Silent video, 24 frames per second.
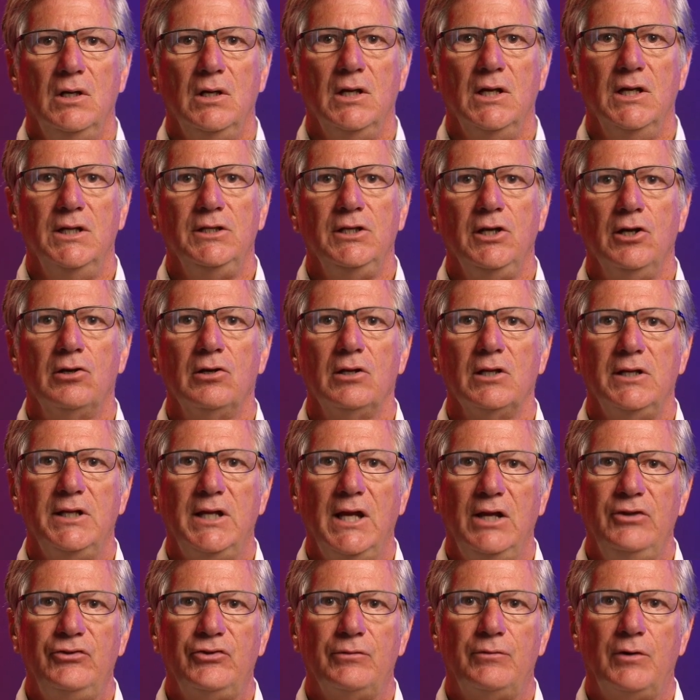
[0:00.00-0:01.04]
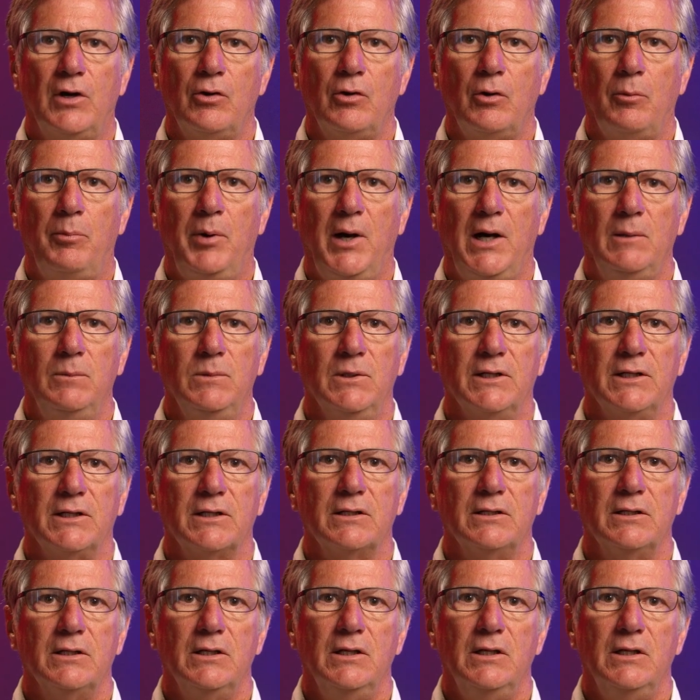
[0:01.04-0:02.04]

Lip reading: In the early days of our republic,